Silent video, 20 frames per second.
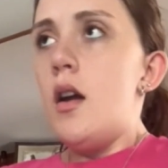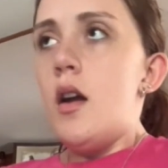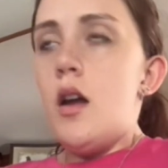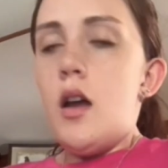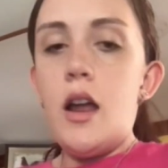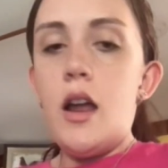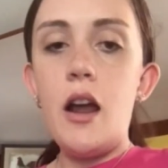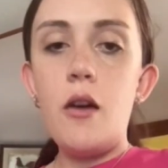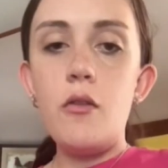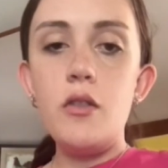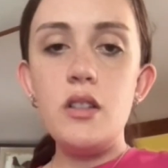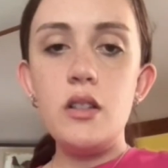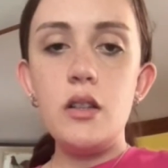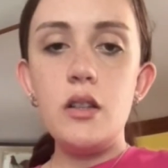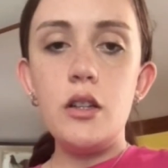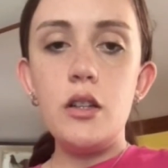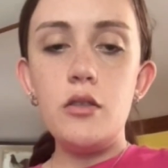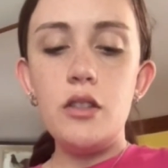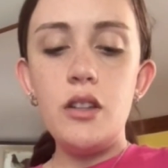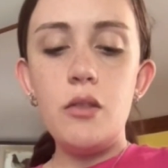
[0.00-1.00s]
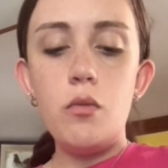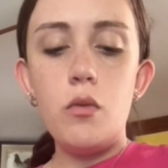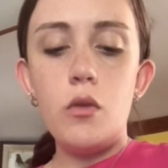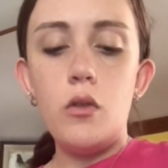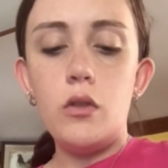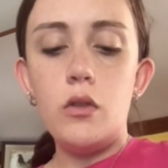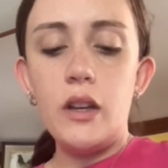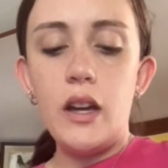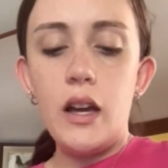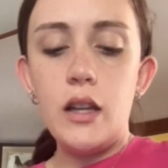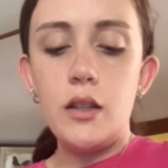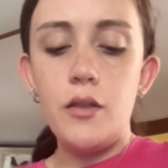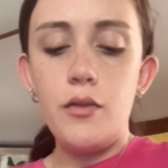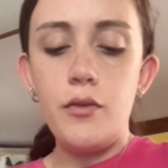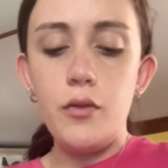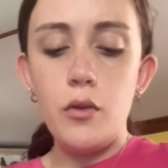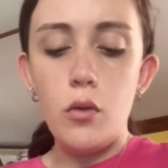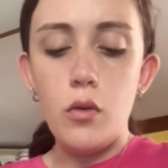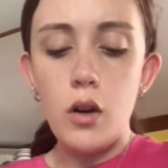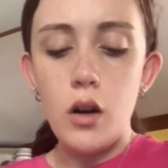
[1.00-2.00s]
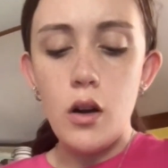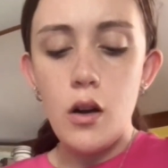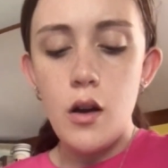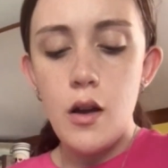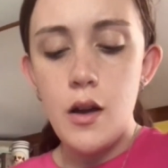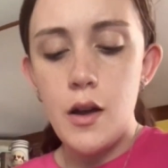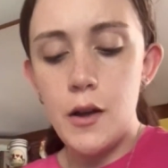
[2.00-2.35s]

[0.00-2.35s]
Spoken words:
and I was literally rolling on the floor.